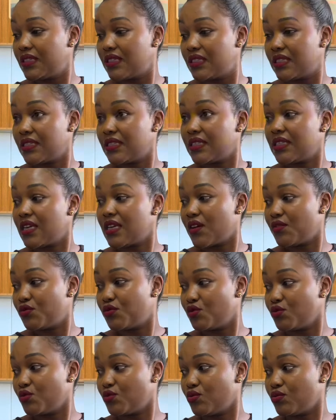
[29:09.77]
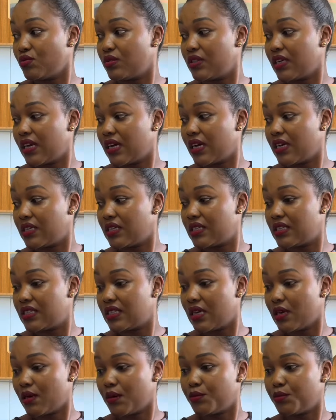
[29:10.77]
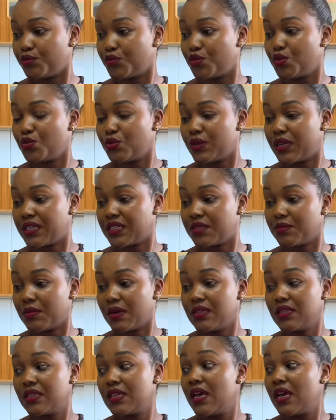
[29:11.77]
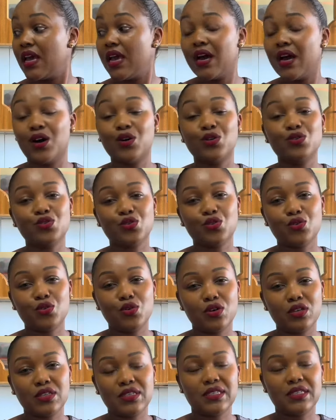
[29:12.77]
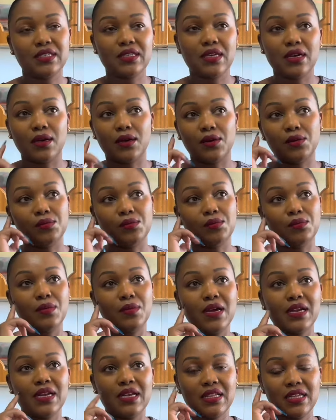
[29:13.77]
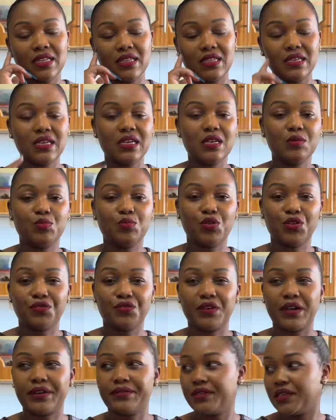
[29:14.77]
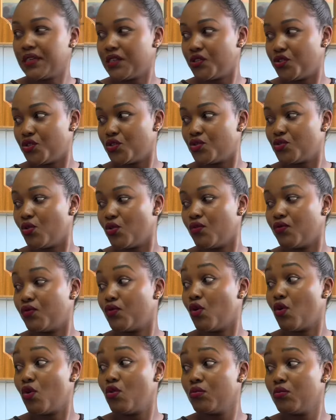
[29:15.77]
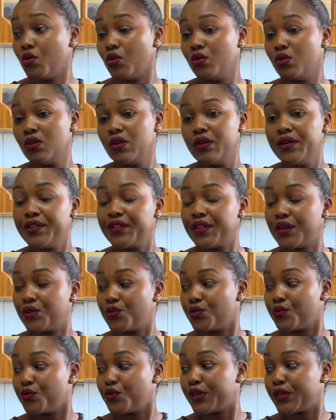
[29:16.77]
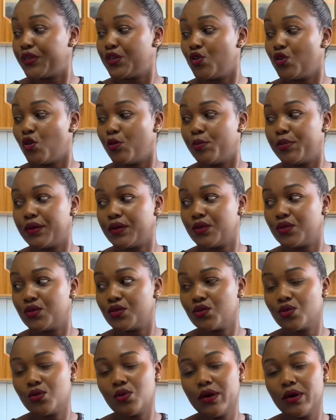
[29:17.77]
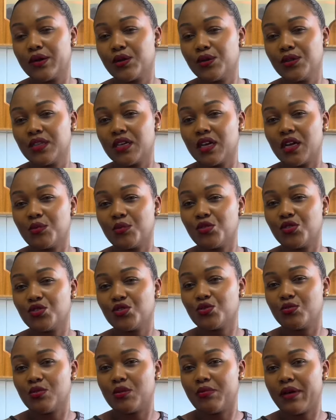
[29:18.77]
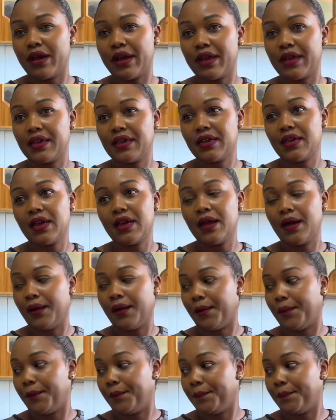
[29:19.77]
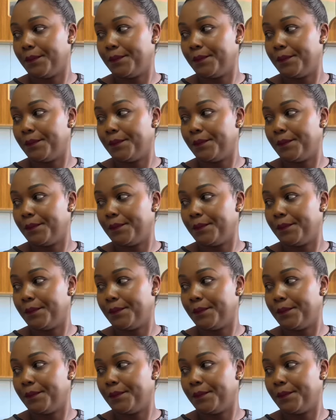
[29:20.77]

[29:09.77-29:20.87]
this is enough to take us um, through next month i also got um, another 3.5 kgs of omo that we've already opened so i don't think i'm going to be buying um,